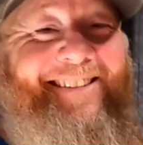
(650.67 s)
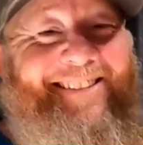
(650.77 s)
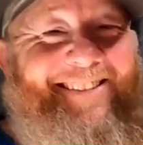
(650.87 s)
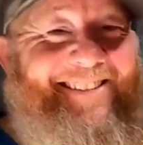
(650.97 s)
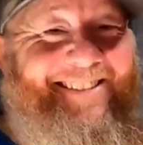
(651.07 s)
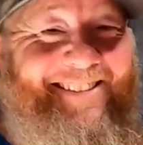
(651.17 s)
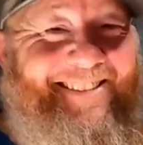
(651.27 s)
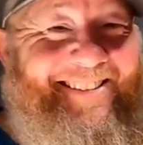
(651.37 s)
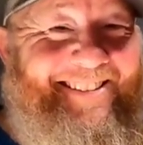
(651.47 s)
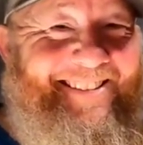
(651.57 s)

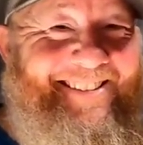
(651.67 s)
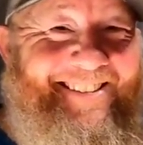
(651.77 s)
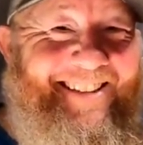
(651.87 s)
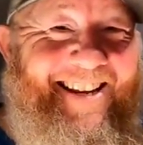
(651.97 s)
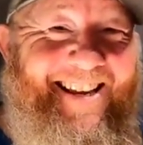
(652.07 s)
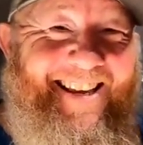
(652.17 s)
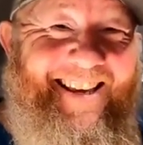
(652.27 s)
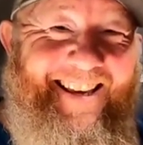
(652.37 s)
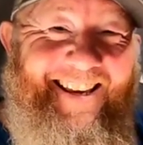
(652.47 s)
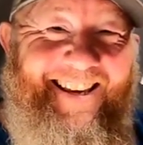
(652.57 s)

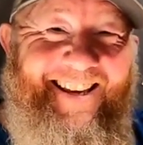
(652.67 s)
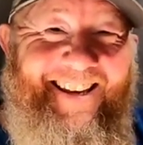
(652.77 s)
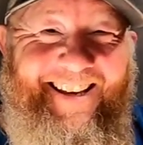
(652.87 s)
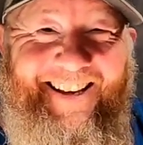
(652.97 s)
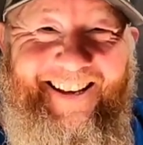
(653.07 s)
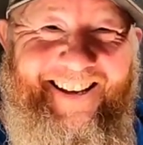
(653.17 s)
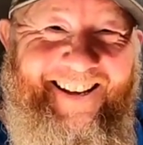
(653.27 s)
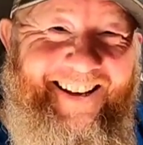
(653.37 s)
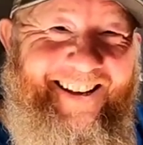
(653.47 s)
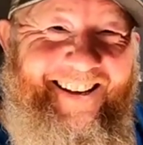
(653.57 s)
(silence)